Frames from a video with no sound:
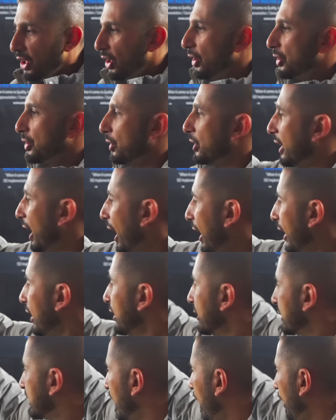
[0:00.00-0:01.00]
So that
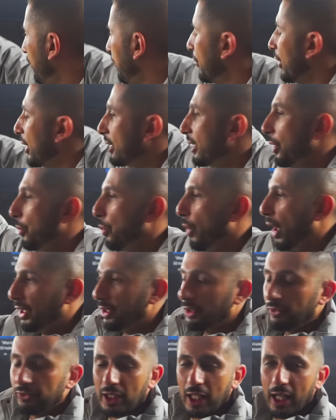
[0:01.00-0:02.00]
is definitely one
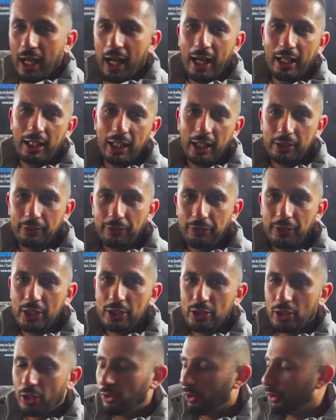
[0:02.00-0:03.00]
of the highlight
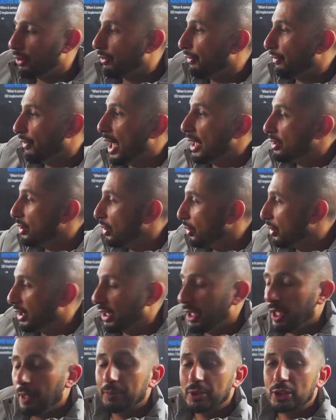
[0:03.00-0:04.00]
features on Vato
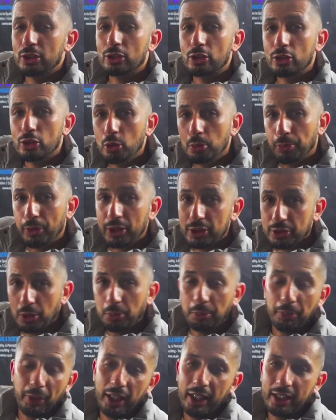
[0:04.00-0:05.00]
that I'm
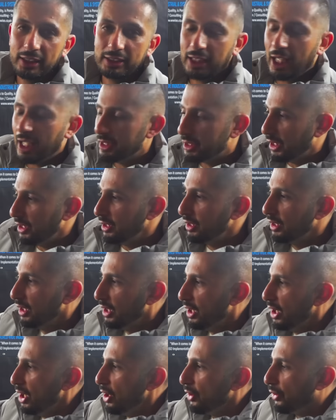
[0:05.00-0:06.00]
super excited.
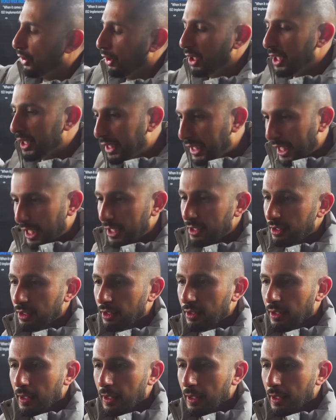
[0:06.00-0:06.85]
So again,